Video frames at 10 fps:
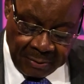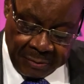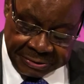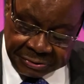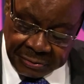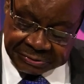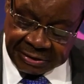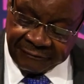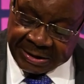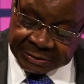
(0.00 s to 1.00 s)
We saw
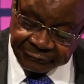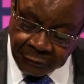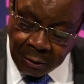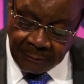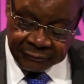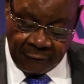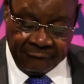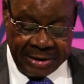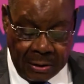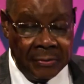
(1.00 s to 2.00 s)
severe forms
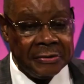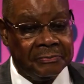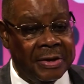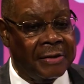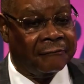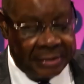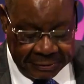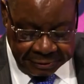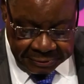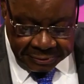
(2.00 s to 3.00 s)
of violence being
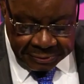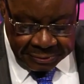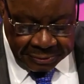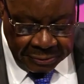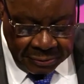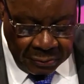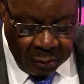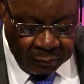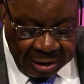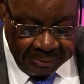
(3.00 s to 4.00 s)
inflicted
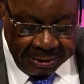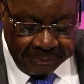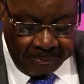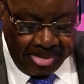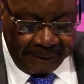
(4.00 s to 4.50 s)
on women,